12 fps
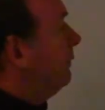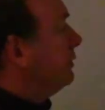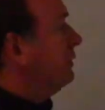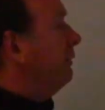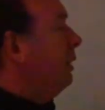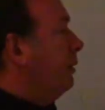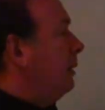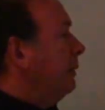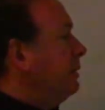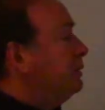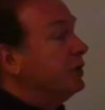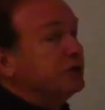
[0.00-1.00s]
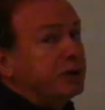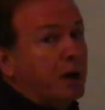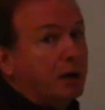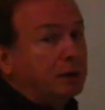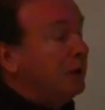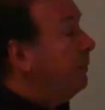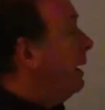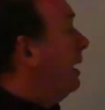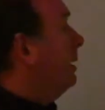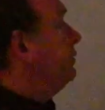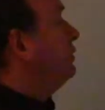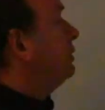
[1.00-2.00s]
first of all, what we just talked
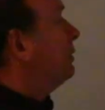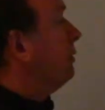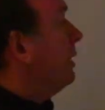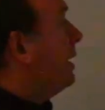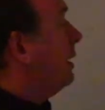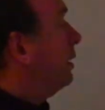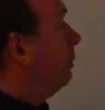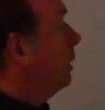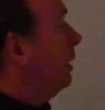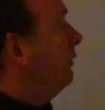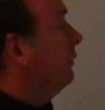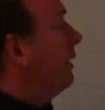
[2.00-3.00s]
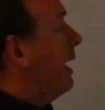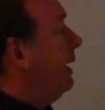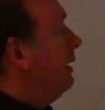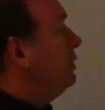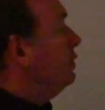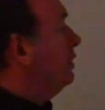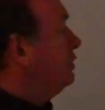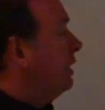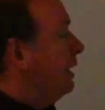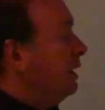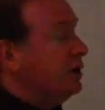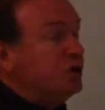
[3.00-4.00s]
about, screening the blood for antigens and
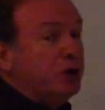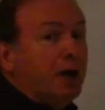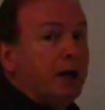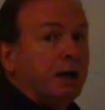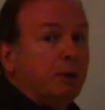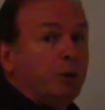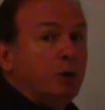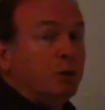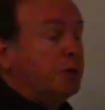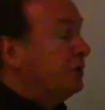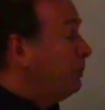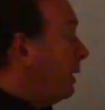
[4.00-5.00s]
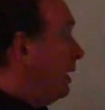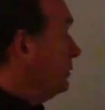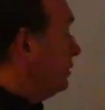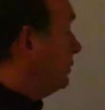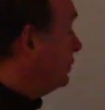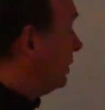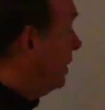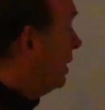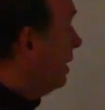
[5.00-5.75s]
initiating immune responses.